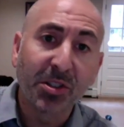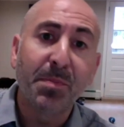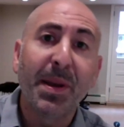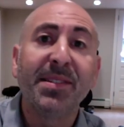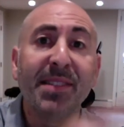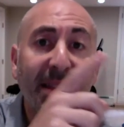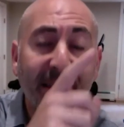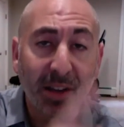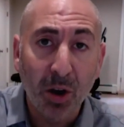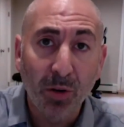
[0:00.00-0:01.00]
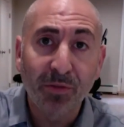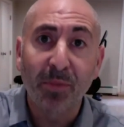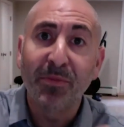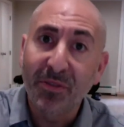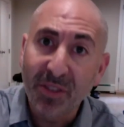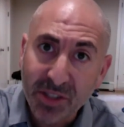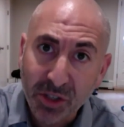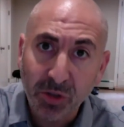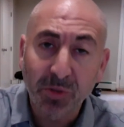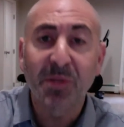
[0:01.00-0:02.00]
space than to go from
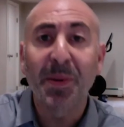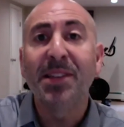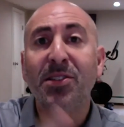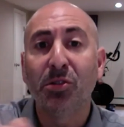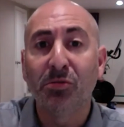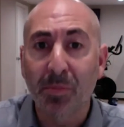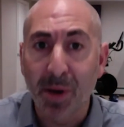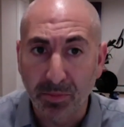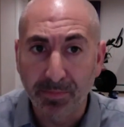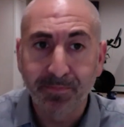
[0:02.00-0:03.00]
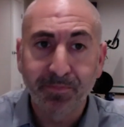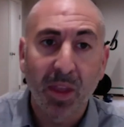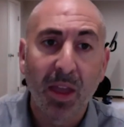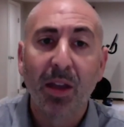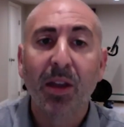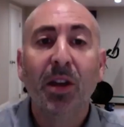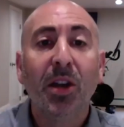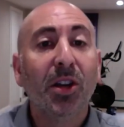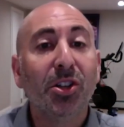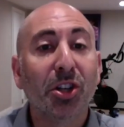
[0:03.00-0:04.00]
physical space to remote.
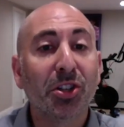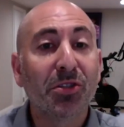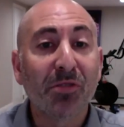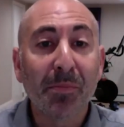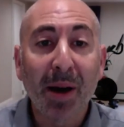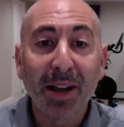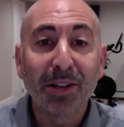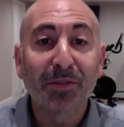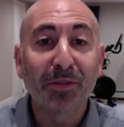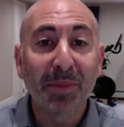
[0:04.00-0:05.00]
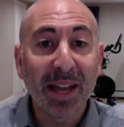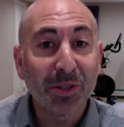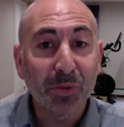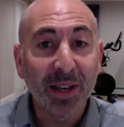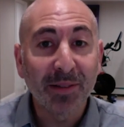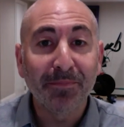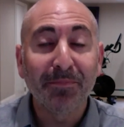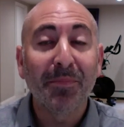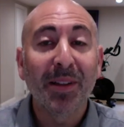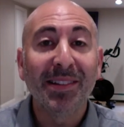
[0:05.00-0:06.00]
Just a reminder from last week,
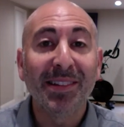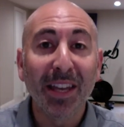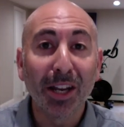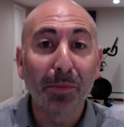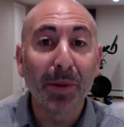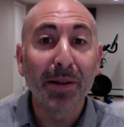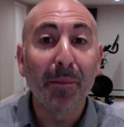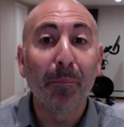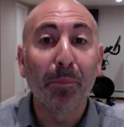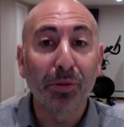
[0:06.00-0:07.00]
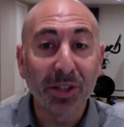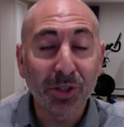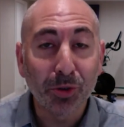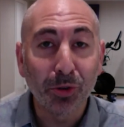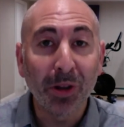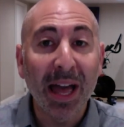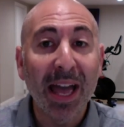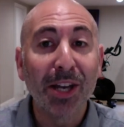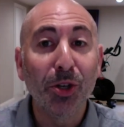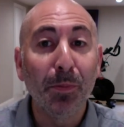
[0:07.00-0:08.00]
Tiegerman Preschool
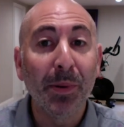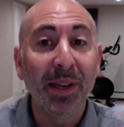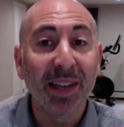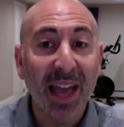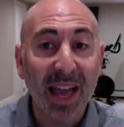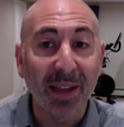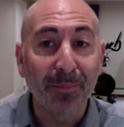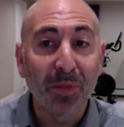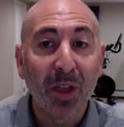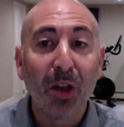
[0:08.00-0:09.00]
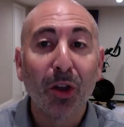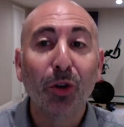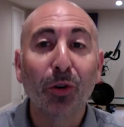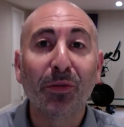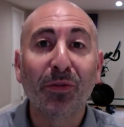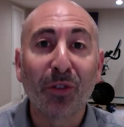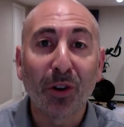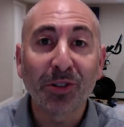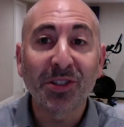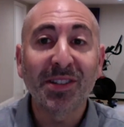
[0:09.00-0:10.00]
and UPK, your
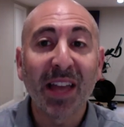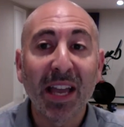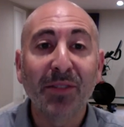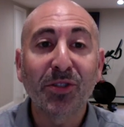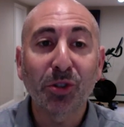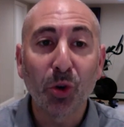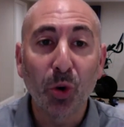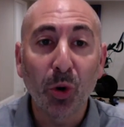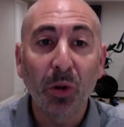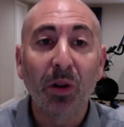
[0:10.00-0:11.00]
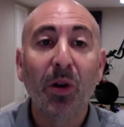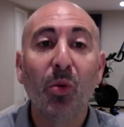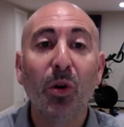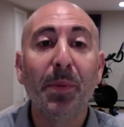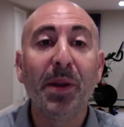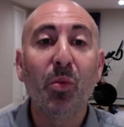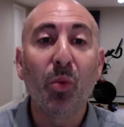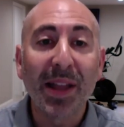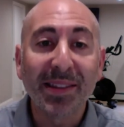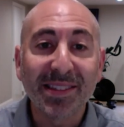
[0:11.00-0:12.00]
first day of school will be
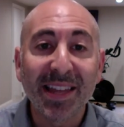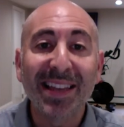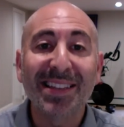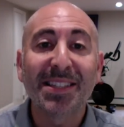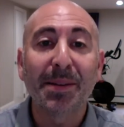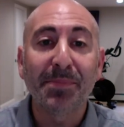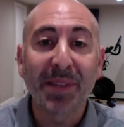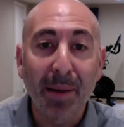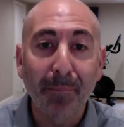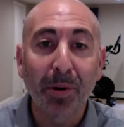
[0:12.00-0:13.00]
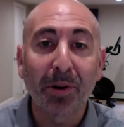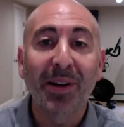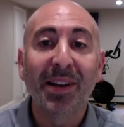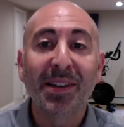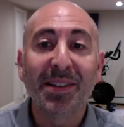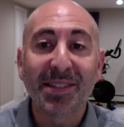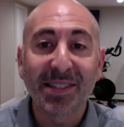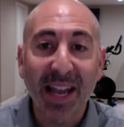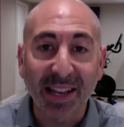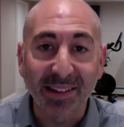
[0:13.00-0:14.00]
Wednesday, September
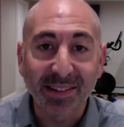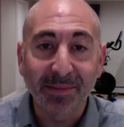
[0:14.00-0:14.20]
2nd.